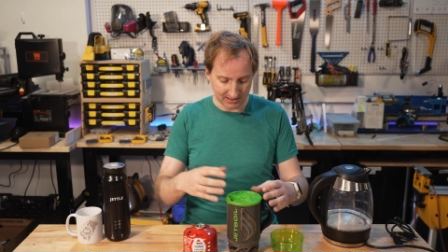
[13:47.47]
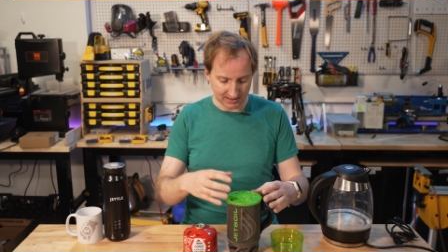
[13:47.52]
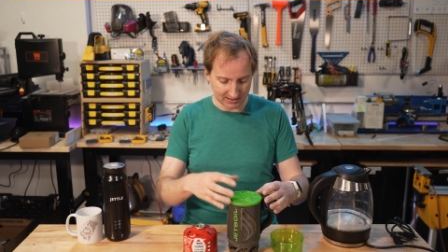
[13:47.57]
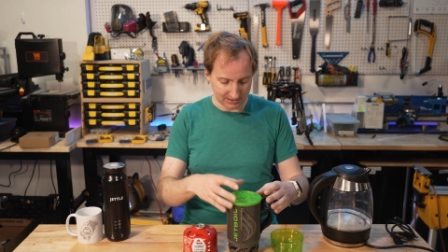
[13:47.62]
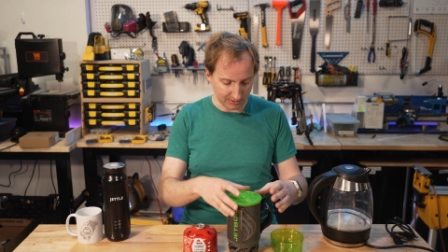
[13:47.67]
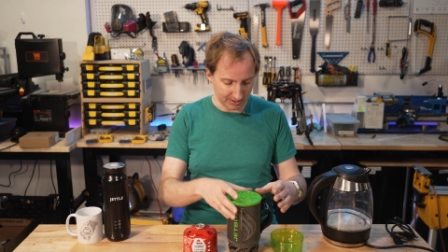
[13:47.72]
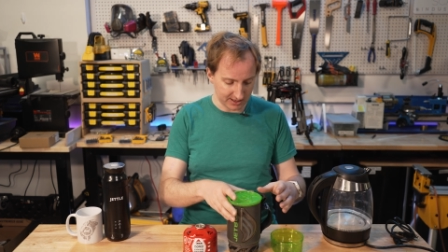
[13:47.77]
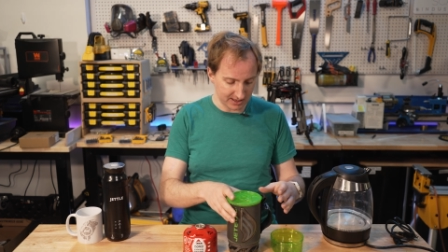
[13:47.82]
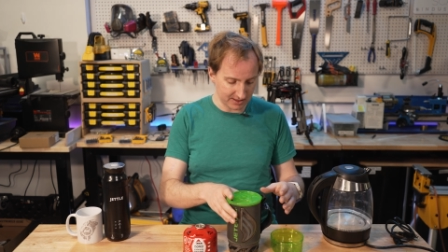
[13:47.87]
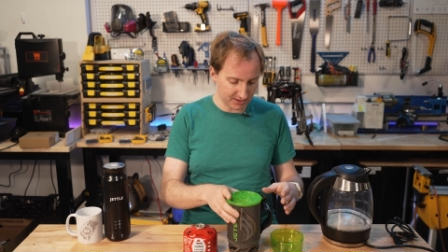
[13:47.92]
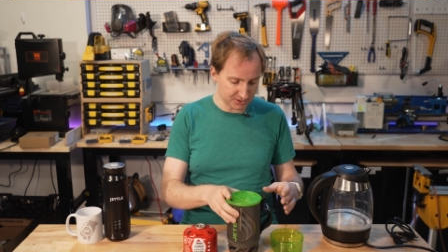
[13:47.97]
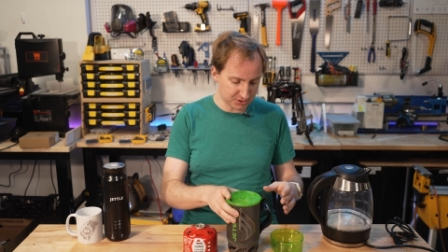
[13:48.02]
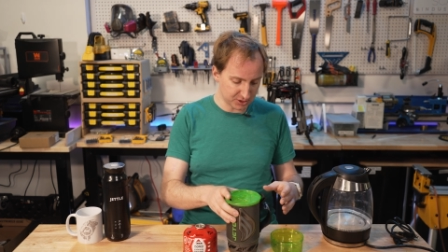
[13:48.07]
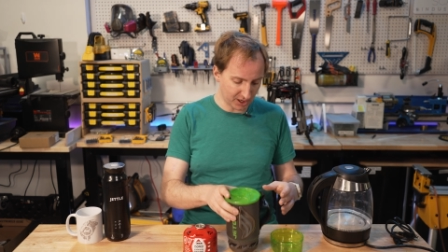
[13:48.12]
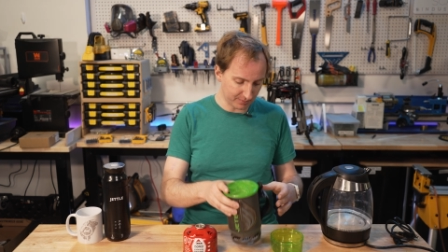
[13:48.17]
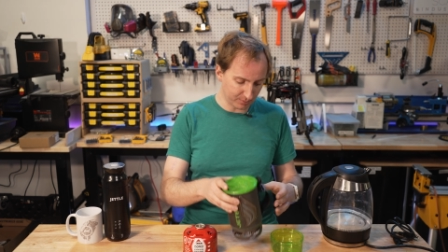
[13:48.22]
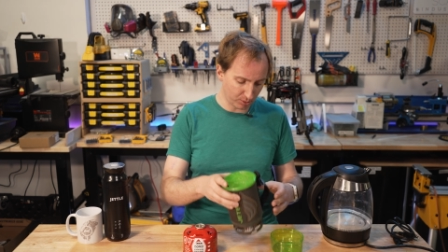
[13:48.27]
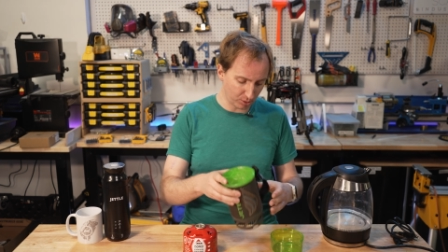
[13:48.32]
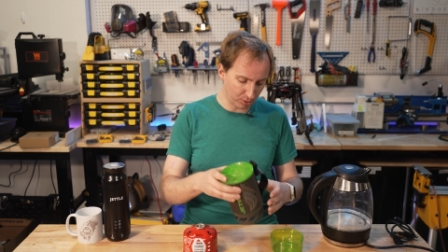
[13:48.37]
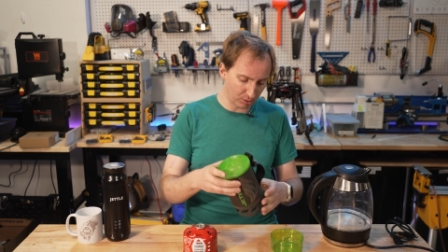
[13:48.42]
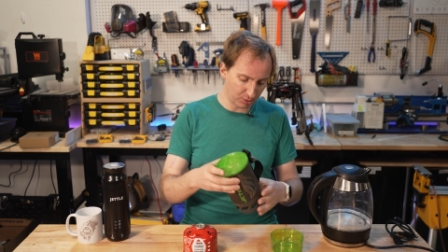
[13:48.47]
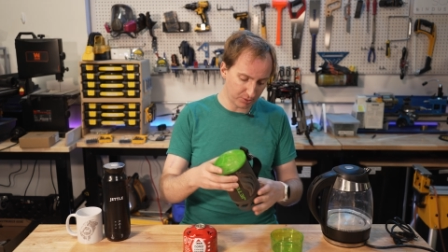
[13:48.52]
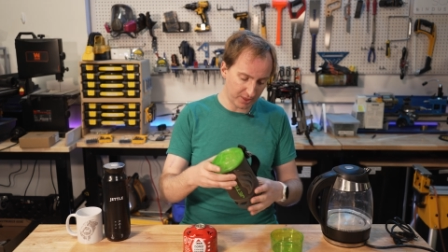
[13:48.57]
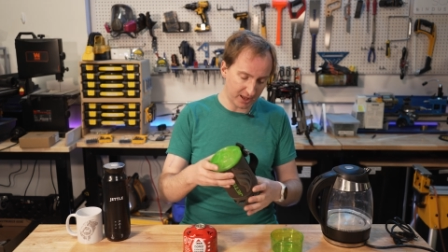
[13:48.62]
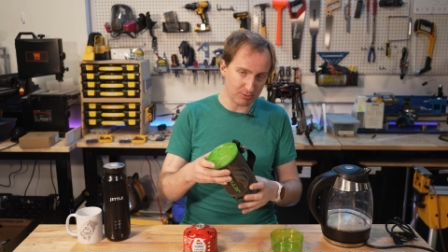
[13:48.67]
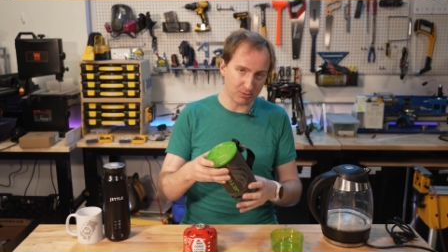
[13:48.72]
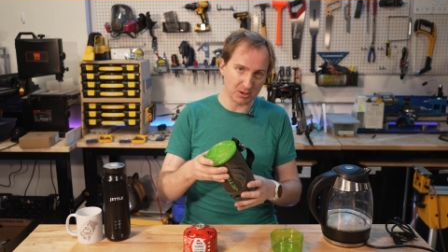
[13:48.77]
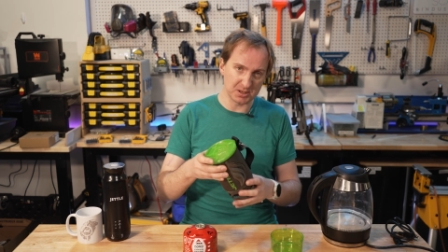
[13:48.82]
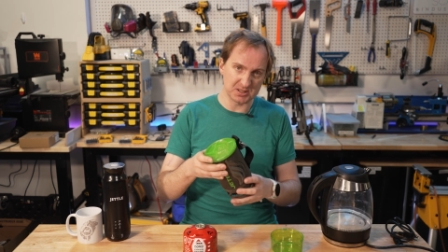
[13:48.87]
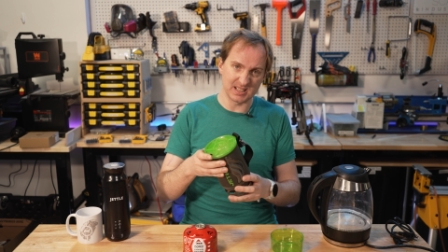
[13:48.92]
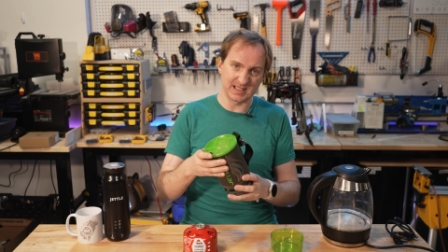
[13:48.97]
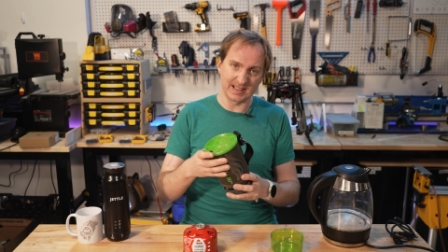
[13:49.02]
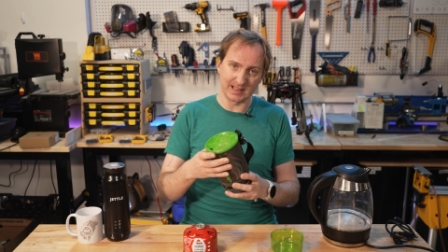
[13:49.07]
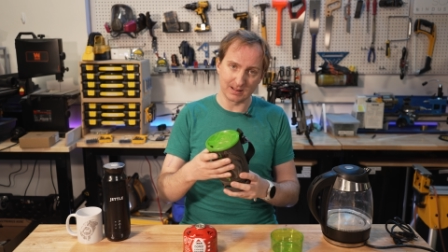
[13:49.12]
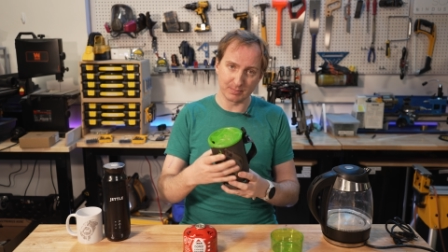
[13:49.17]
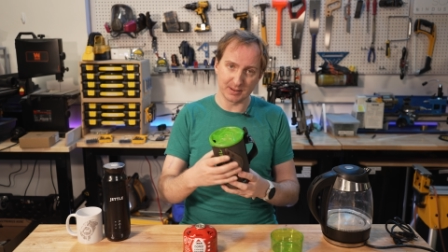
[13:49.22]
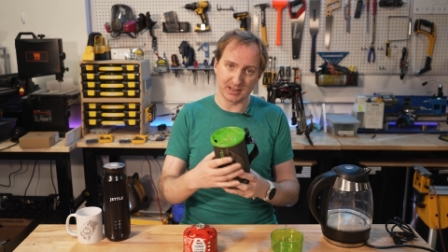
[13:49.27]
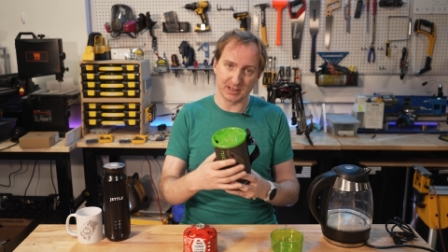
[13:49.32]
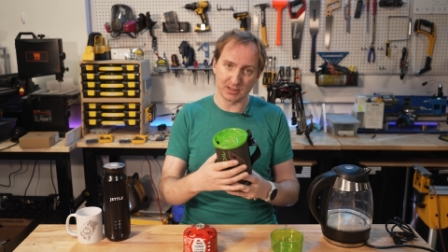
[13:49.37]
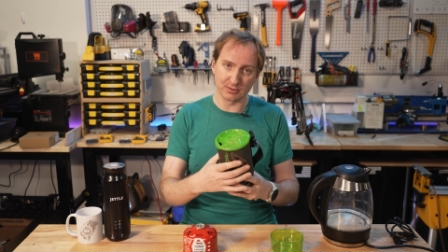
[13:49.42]
Looking at the jet boil, there is a little
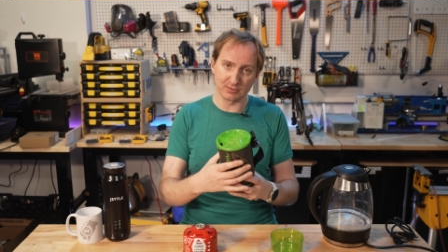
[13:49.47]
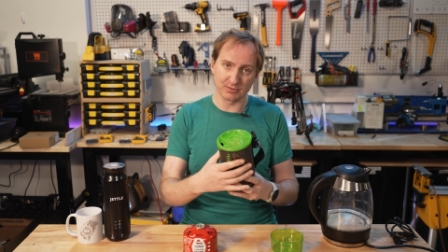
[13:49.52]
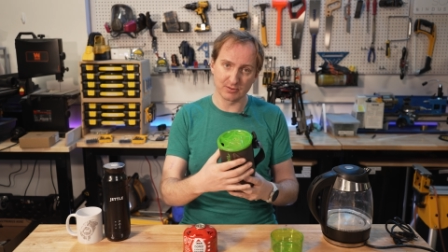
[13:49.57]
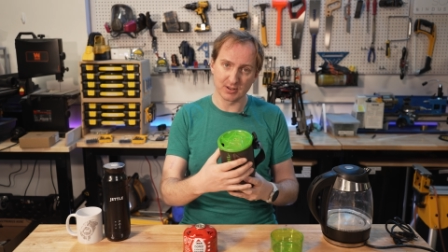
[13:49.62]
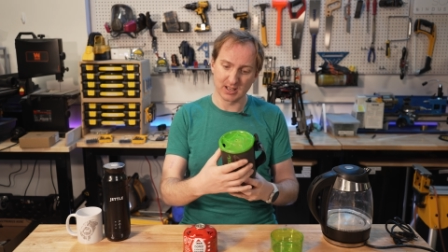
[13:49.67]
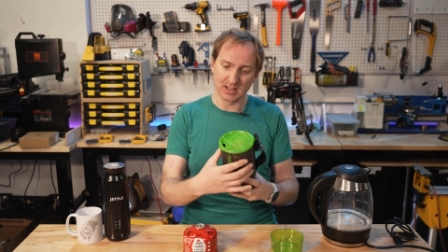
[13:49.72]
bit of